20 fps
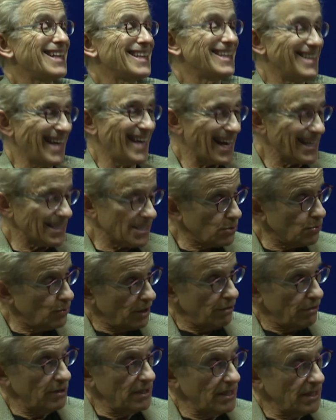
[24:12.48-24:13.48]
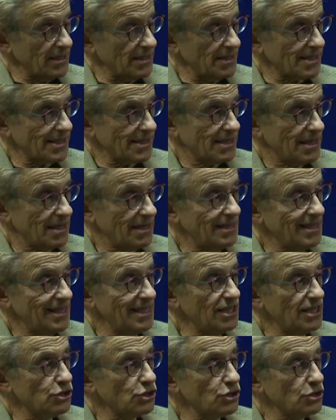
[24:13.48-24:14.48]
that's where it is.
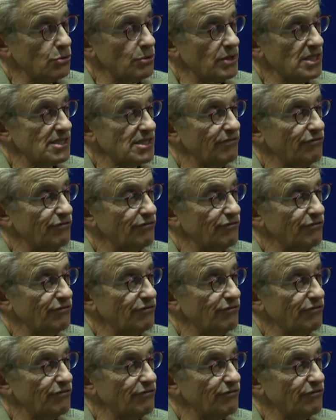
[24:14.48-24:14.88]
The issue is